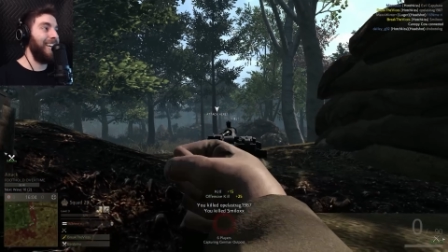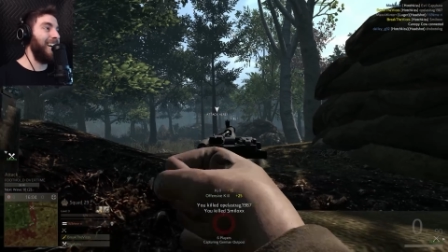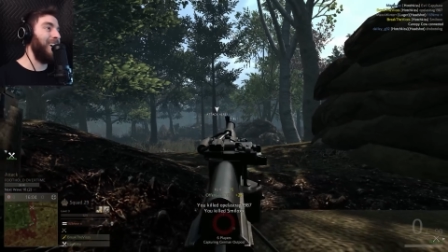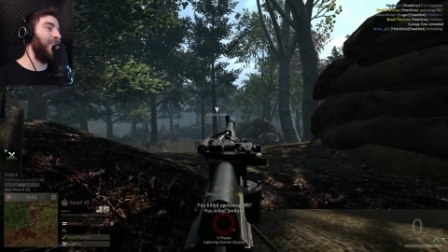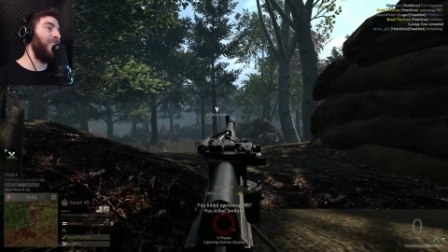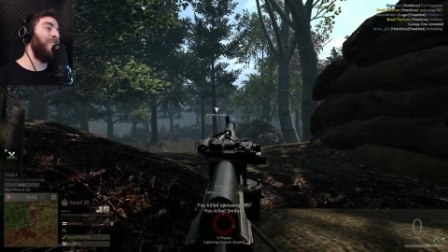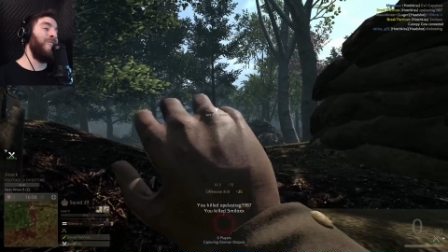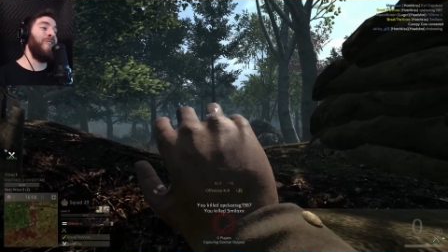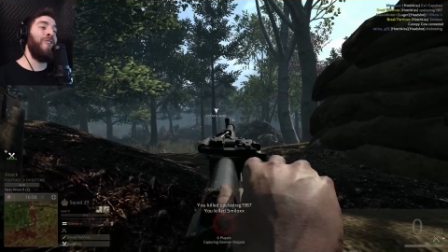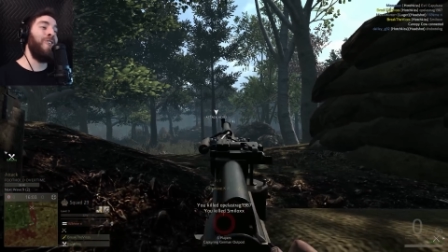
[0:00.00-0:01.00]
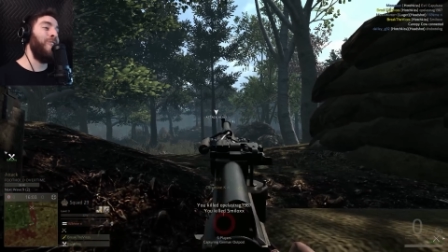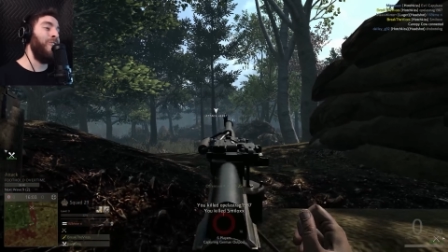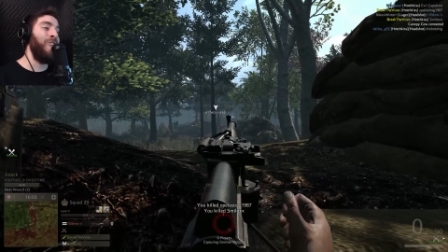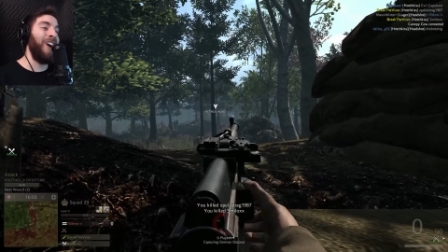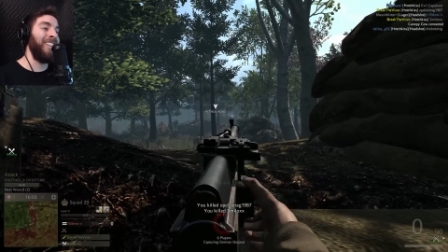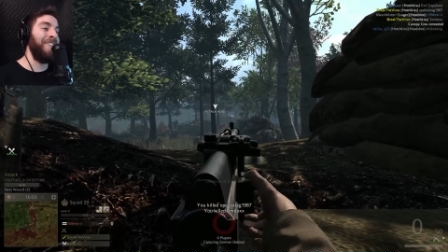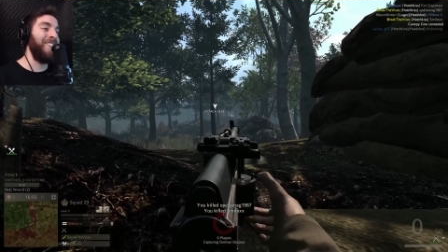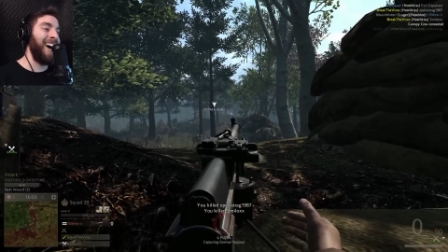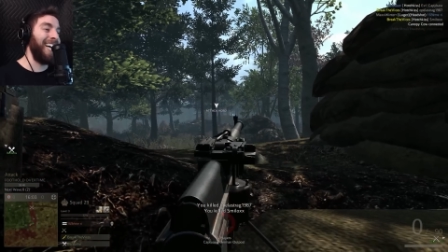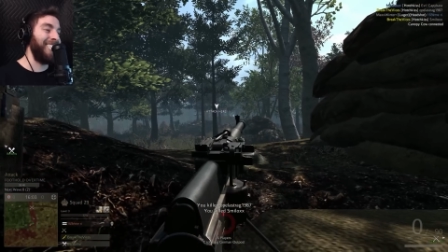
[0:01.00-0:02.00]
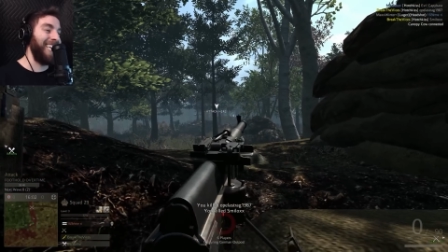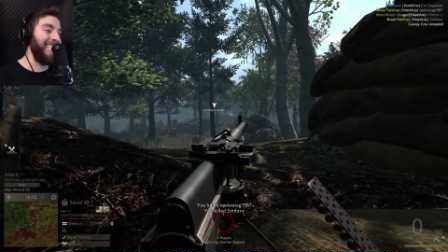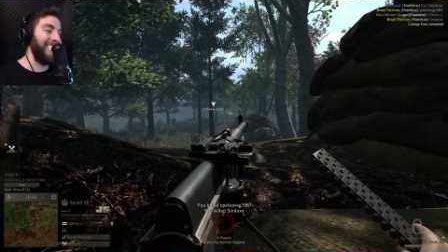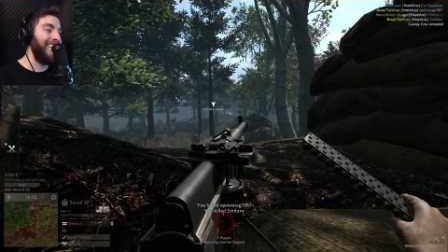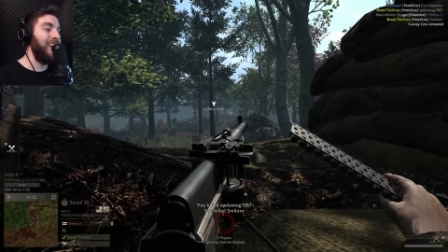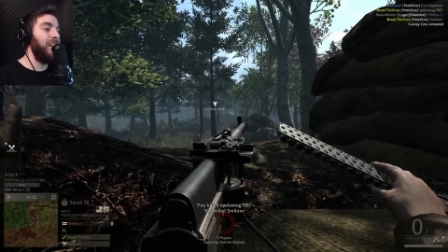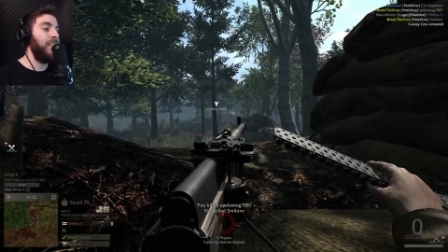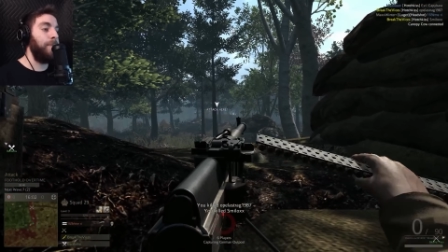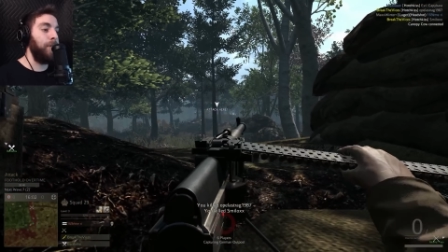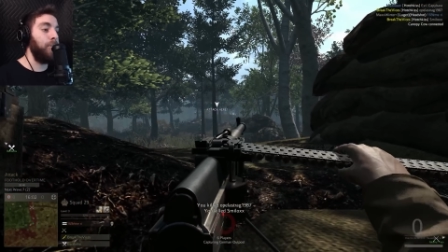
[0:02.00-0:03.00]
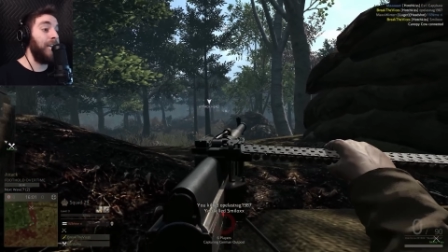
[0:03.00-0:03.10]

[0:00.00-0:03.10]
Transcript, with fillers: Oh, I love the Hotchkiss. It reloads